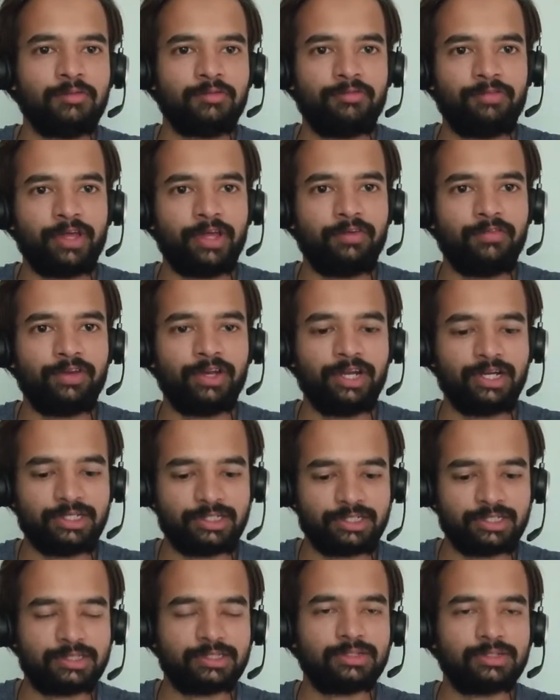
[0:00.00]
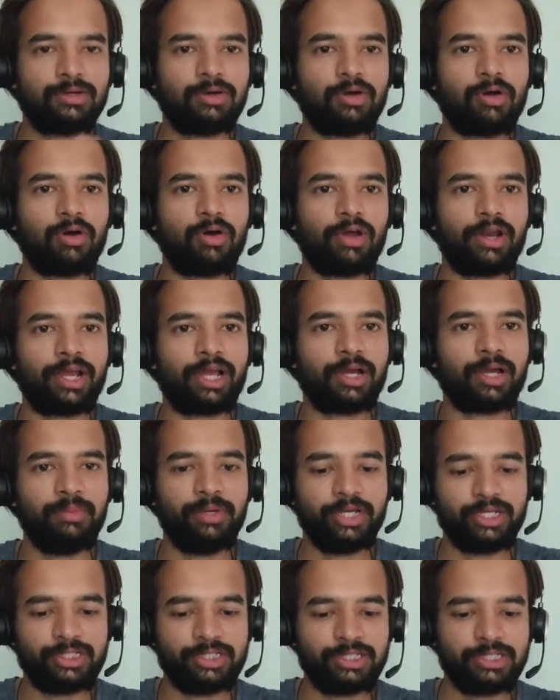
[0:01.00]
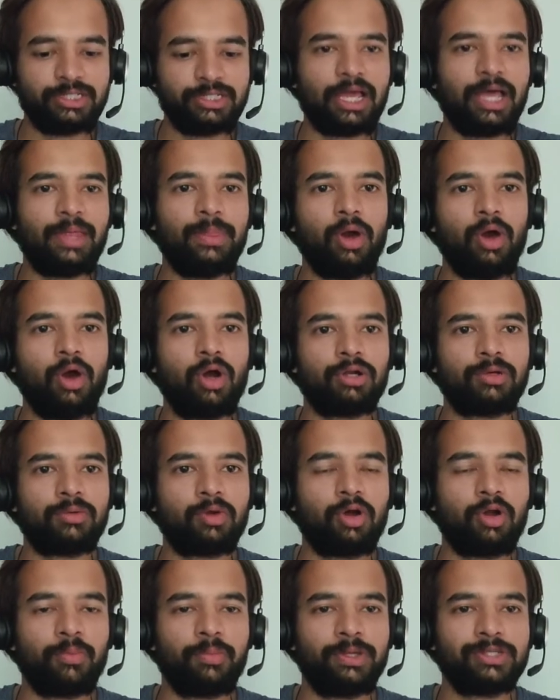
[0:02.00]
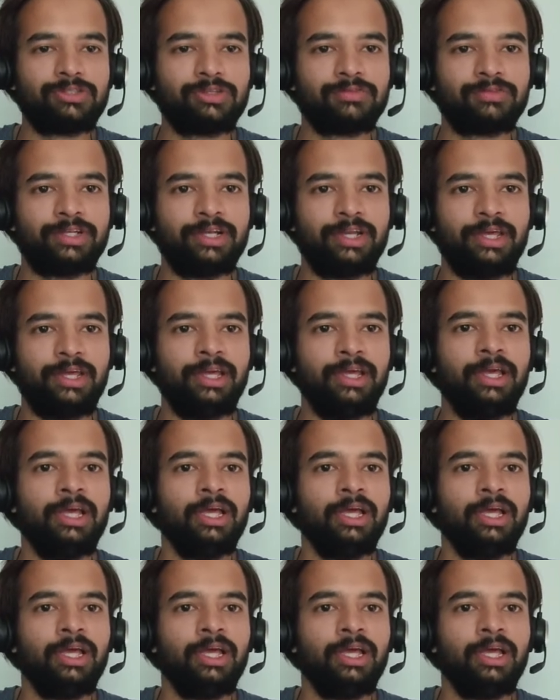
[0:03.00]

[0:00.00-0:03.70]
favorites, or recommendations, and the hot picks of the day.